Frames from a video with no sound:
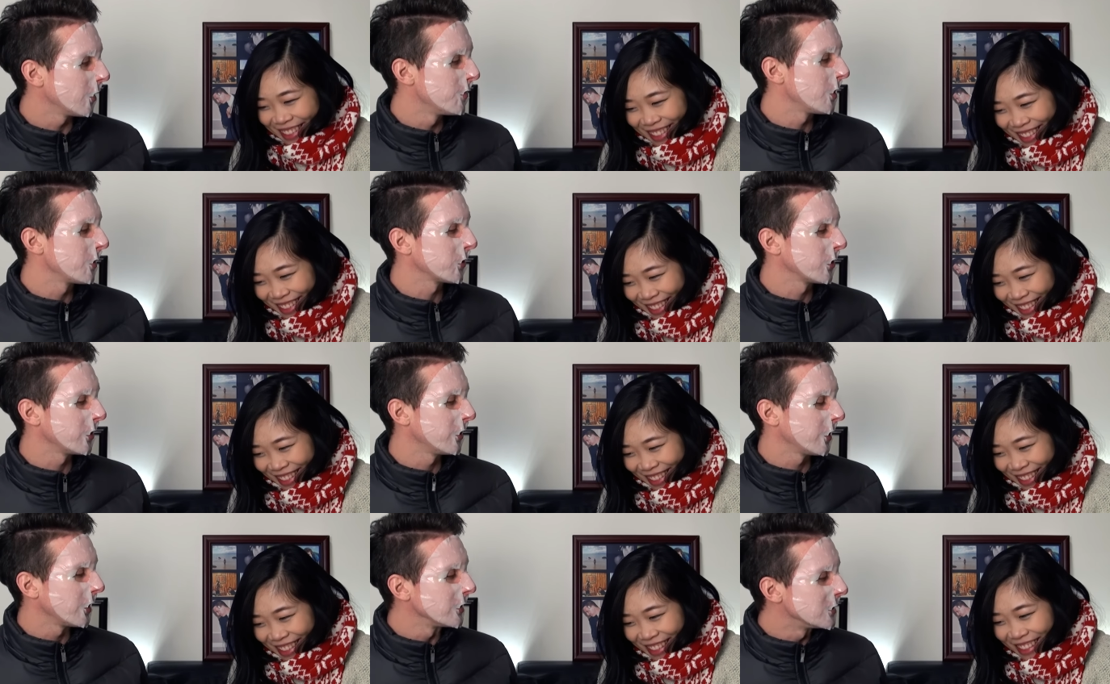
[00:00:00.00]
Speaker 1: a memory
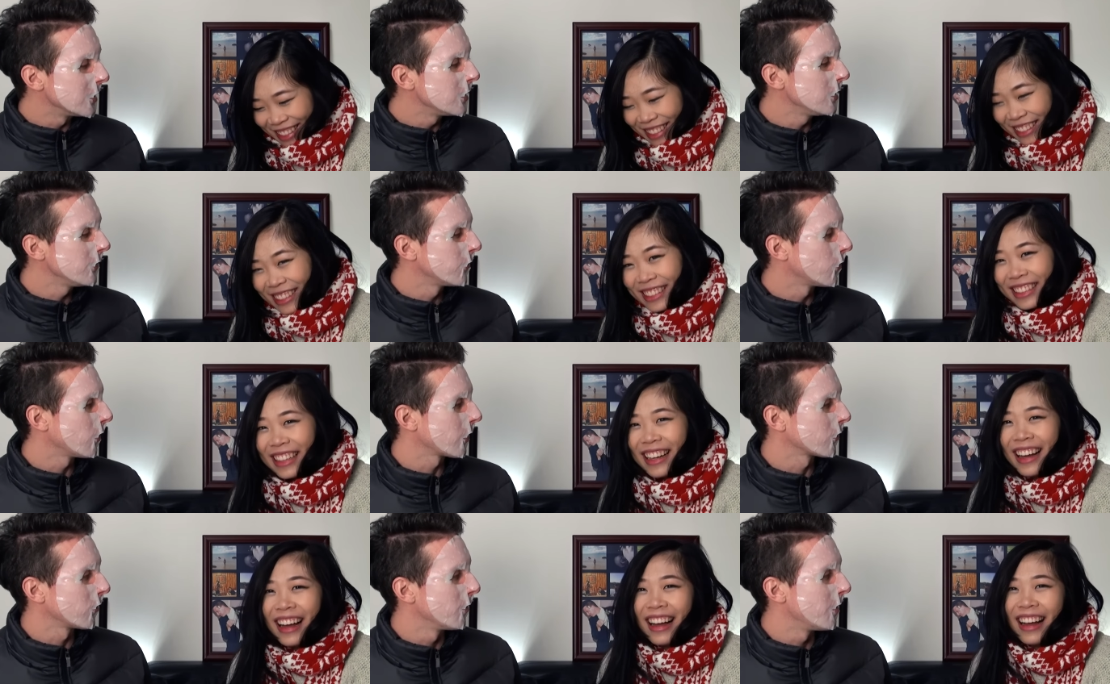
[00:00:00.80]
that I didn't even
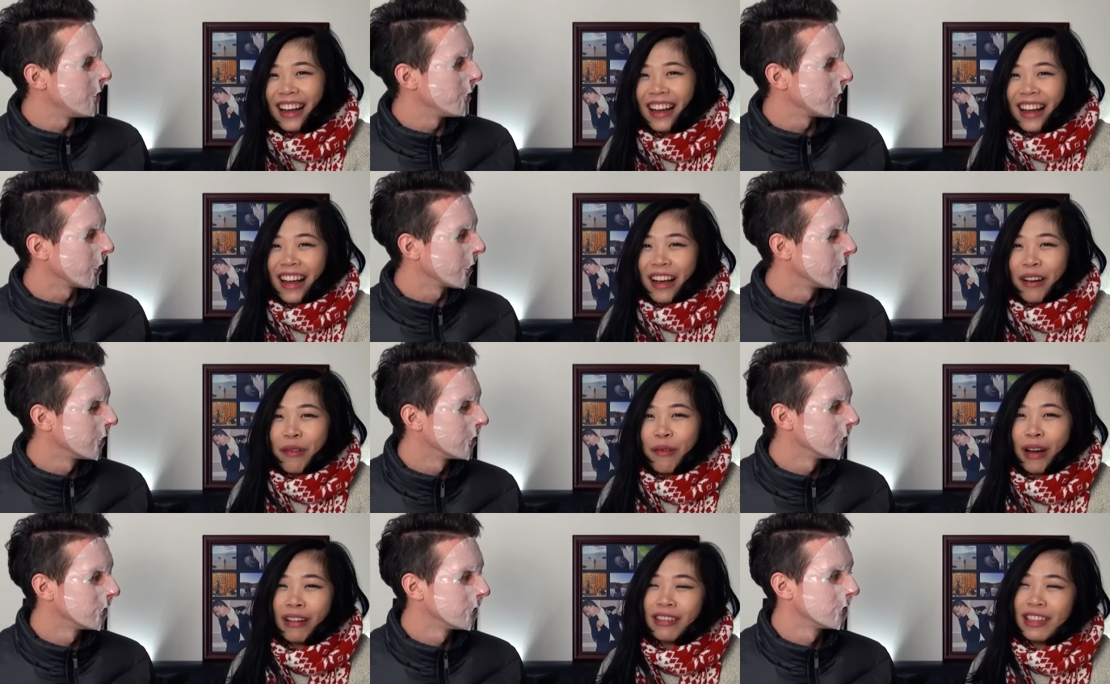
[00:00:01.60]
want to remember.
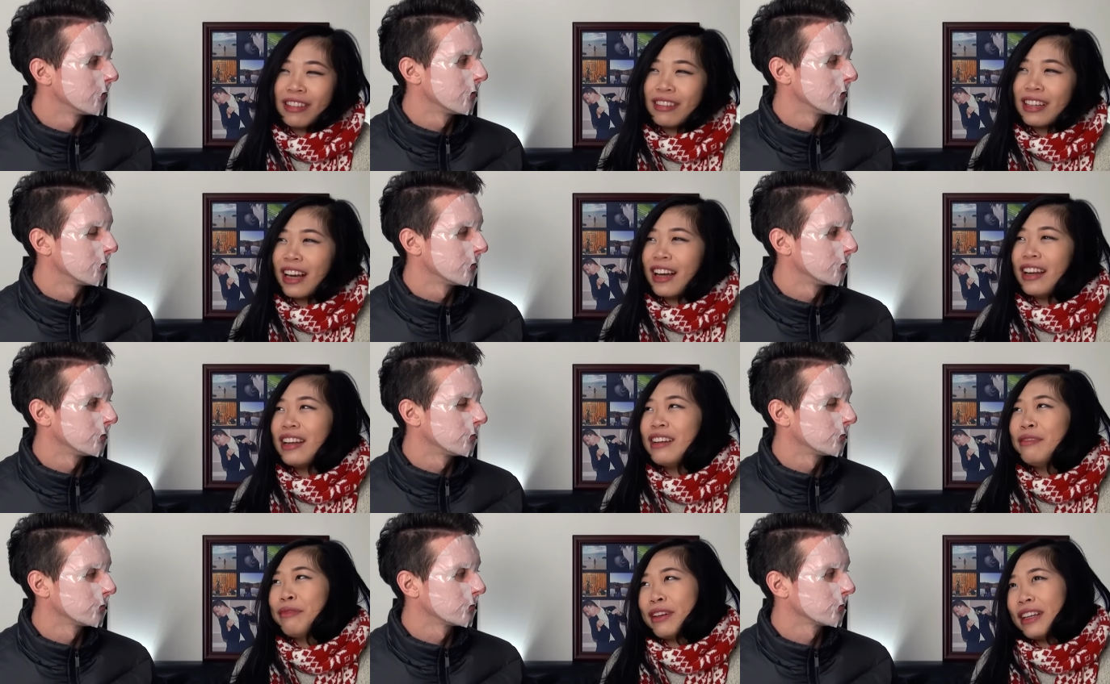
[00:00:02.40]
Speaker 2: Well, you
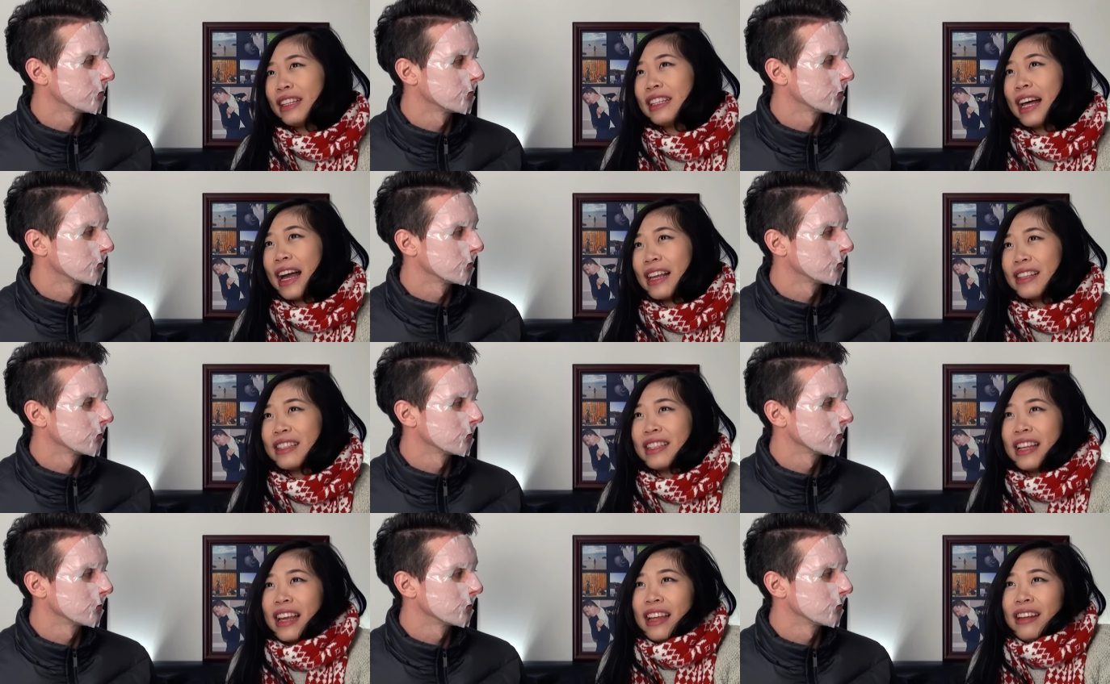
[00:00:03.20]
gotta
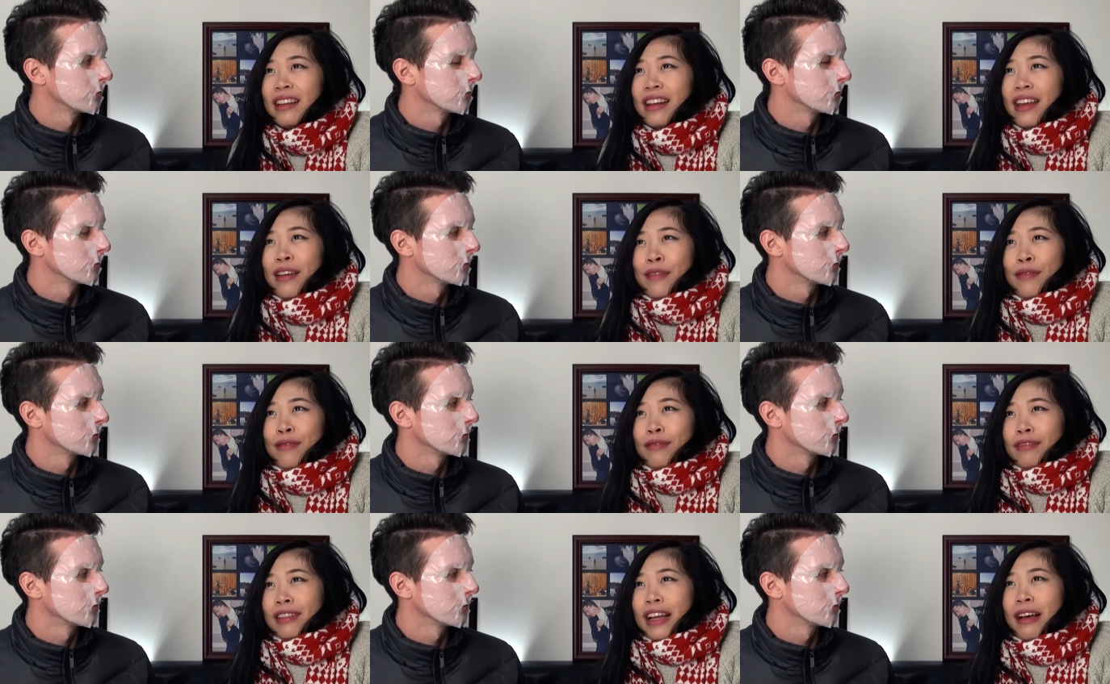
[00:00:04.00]
realize that if
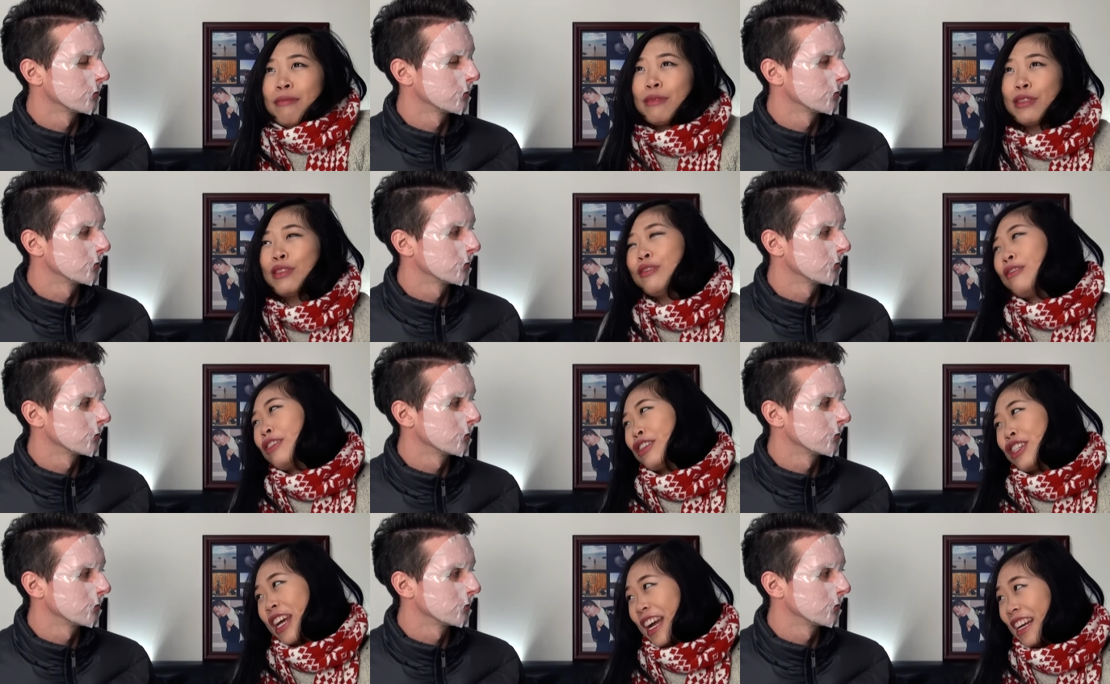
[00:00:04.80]
I'm still
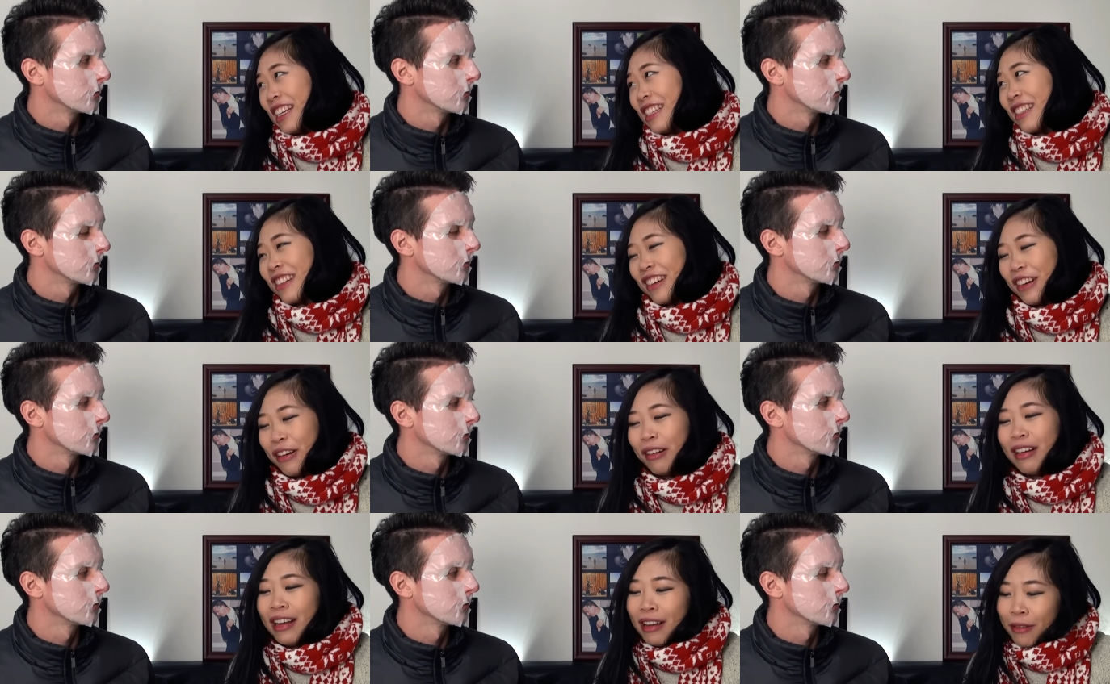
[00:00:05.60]
a Chinese
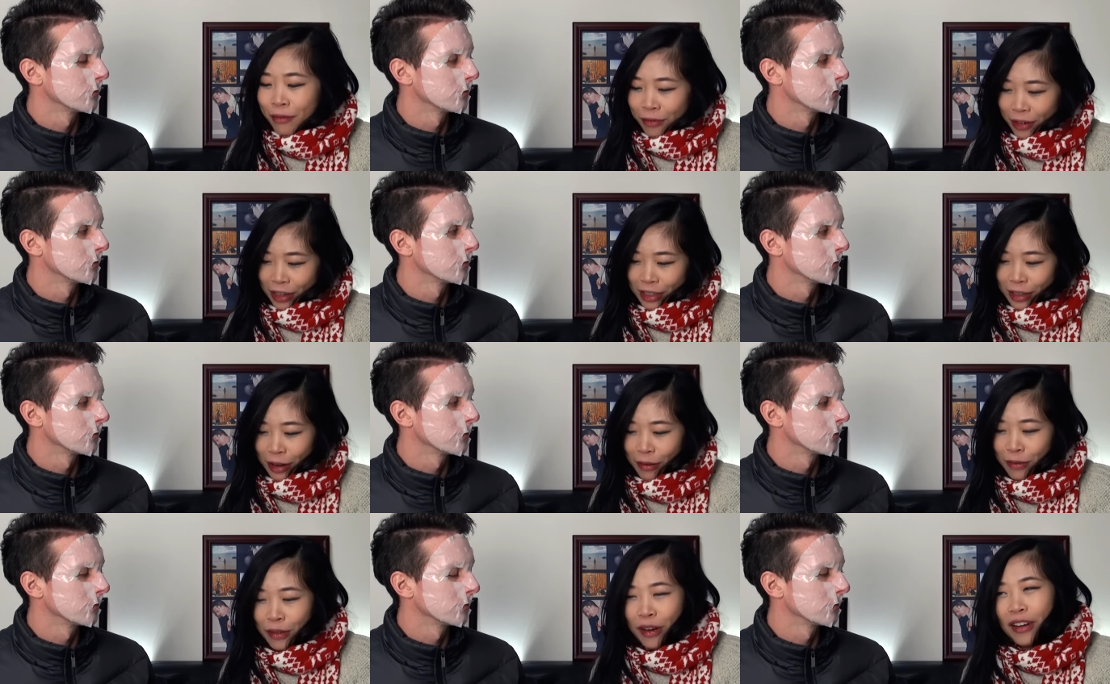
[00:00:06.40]
girl, first
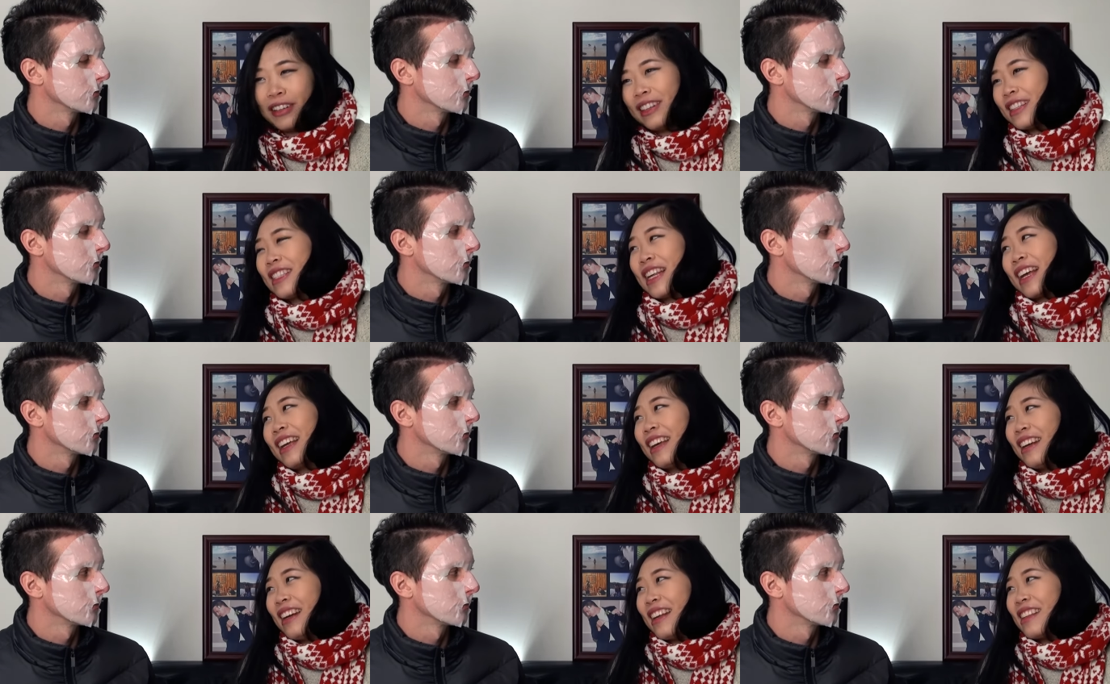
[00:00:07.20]
of all, the second